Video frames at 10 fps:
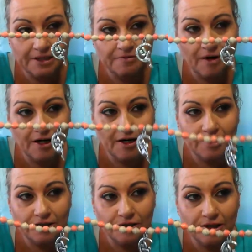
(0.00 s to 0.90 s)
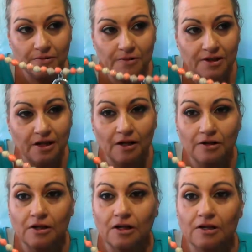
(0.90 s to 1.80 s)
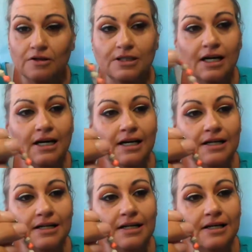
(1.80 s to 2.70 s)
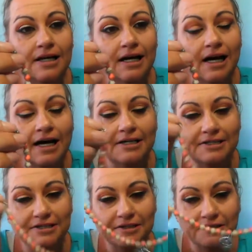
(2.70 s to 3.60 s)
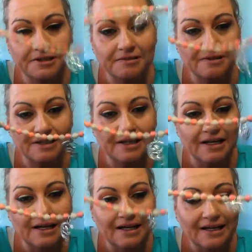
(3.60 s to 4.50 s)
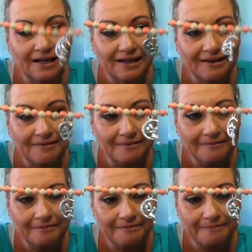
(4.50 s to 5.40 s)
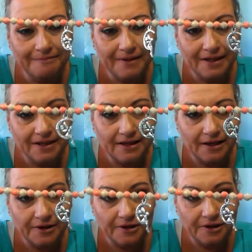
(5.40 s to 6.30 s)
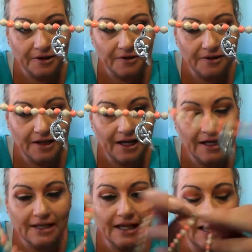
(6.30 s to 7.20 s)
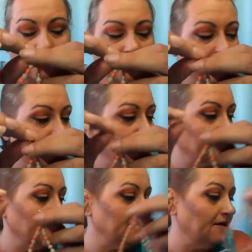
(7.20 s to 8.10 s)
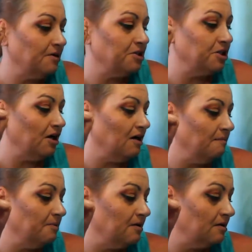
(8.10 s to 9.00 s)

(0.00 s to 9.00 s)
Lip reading: beads, right on trend with all the clothes. And I just noticed something. But there you go. That everything is in our shop.